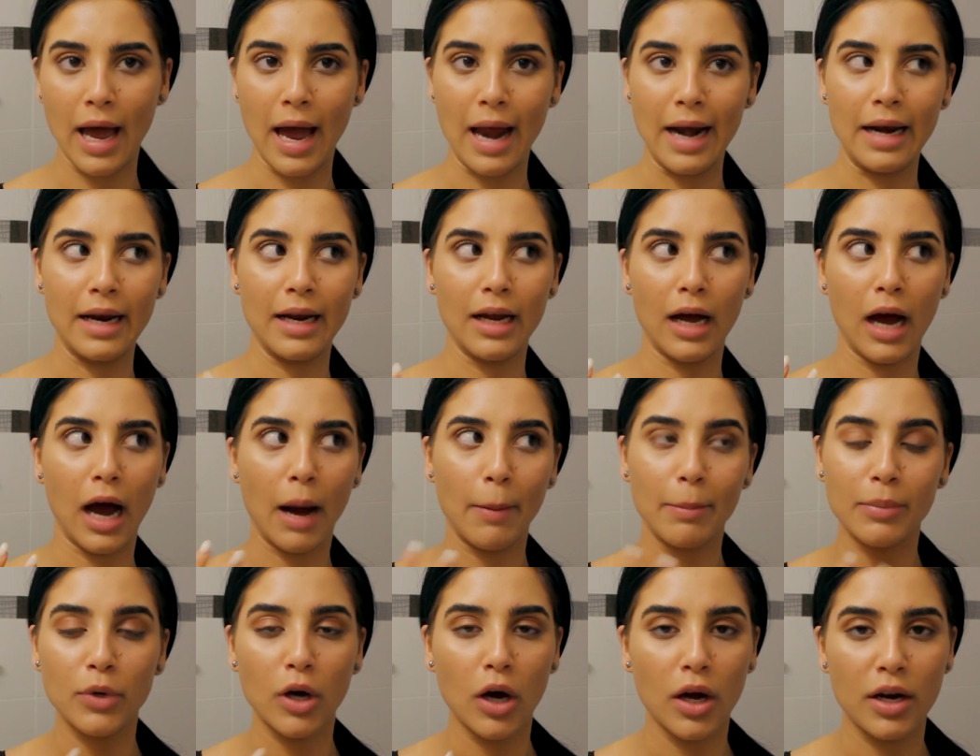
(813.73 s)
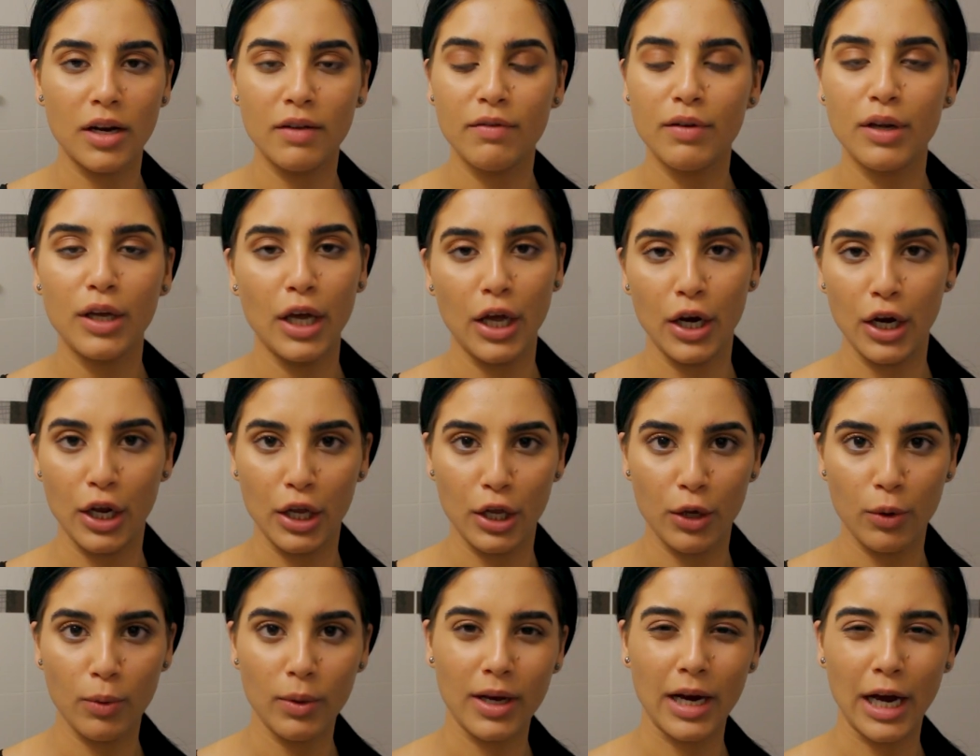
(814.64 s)
And I'm not even kidding
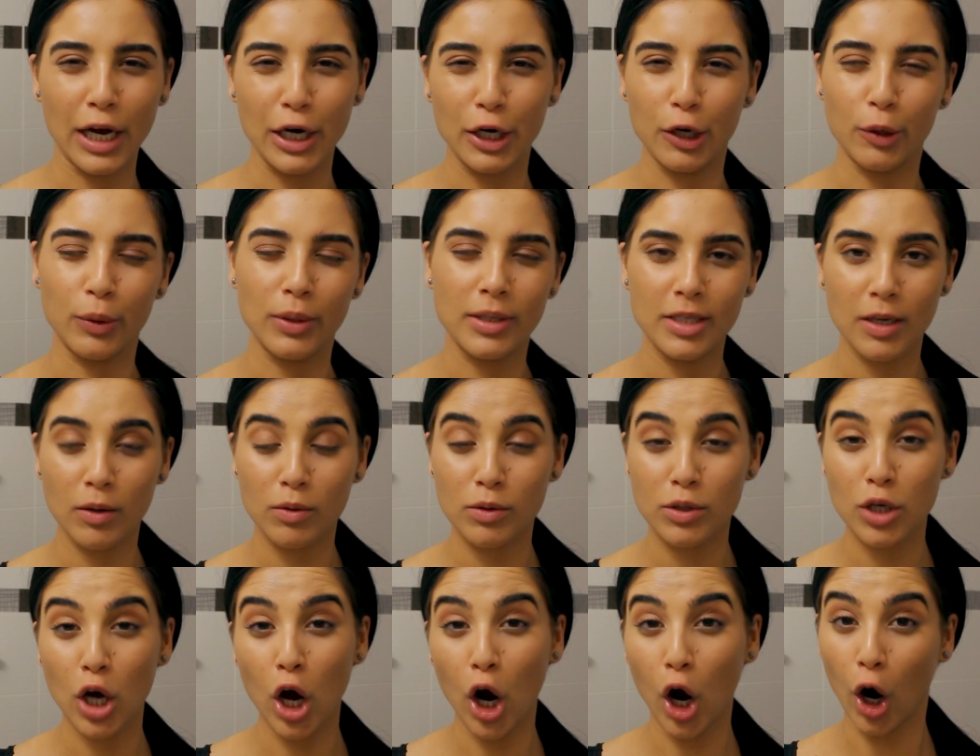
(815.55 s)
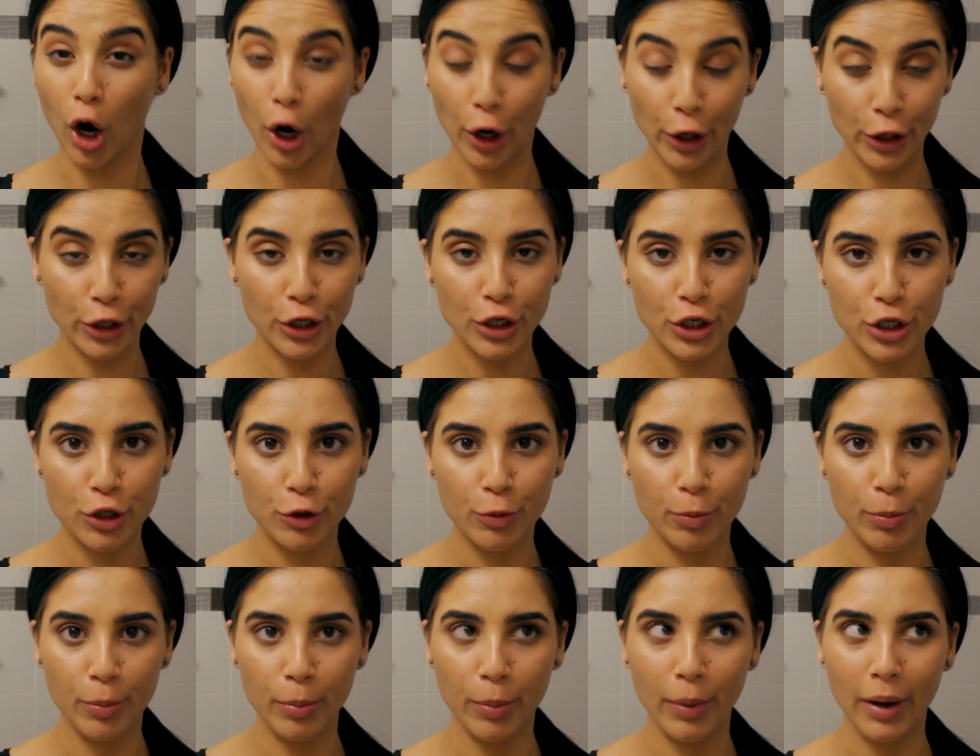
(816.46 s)
you. Like, I know it sounds harsh,
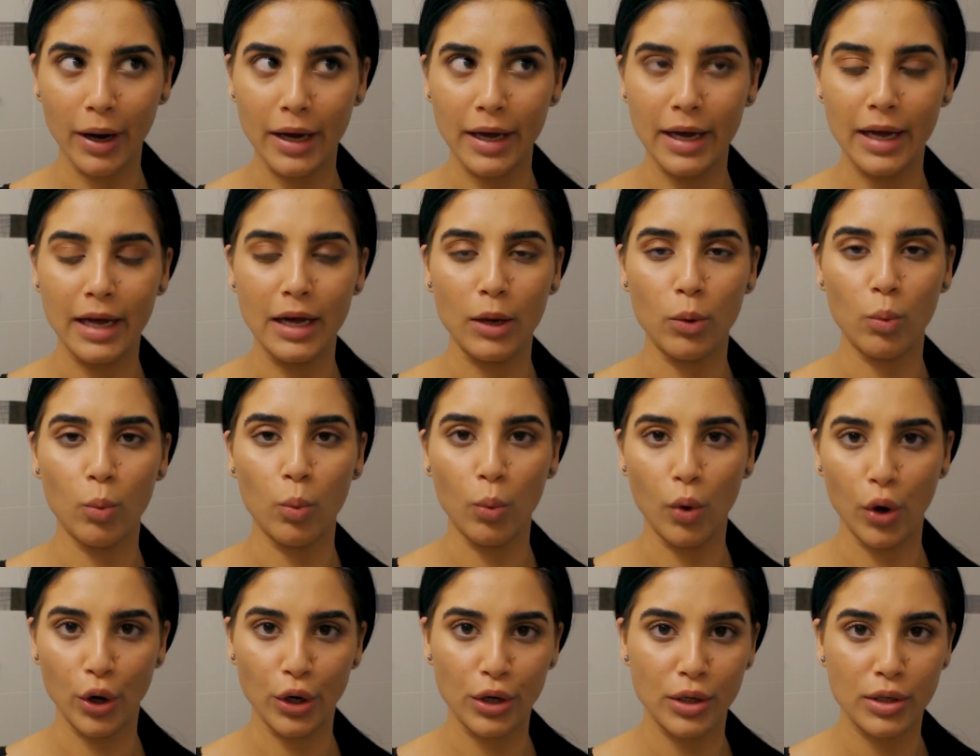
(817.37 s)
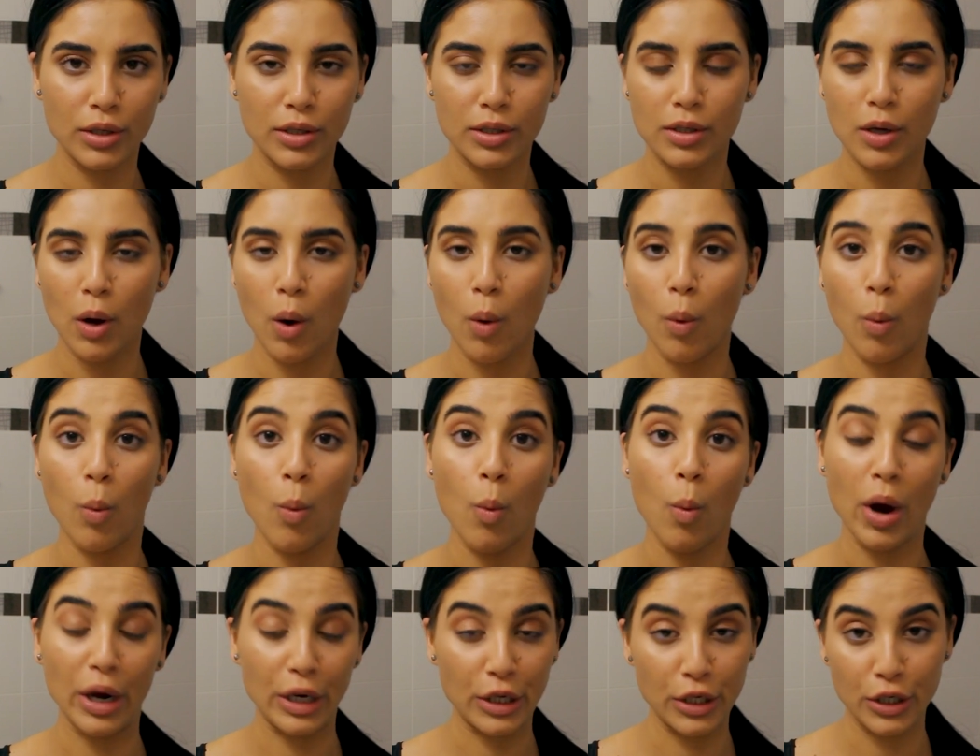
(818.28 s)
but it works
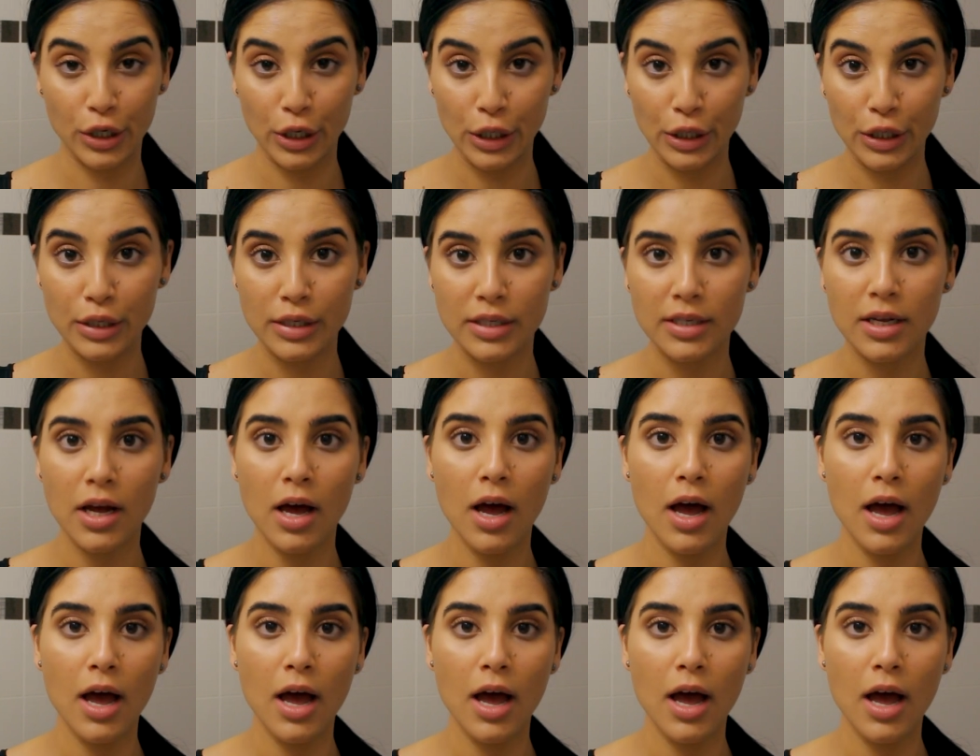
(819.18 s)
wonders.